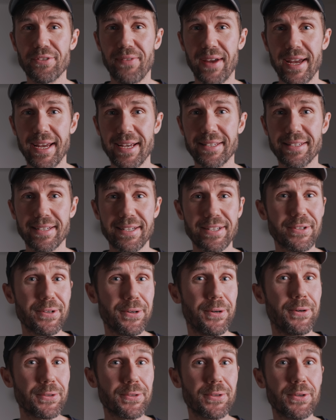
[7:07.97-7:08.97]
phase is
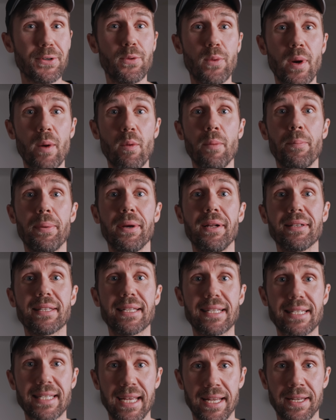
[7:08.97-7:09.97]
also where we build
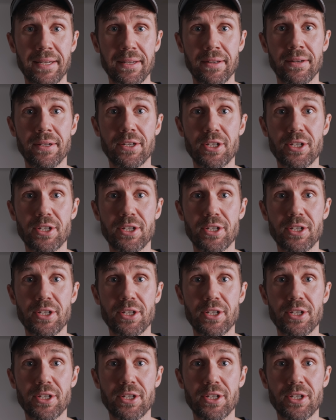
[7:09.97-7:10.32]
tendon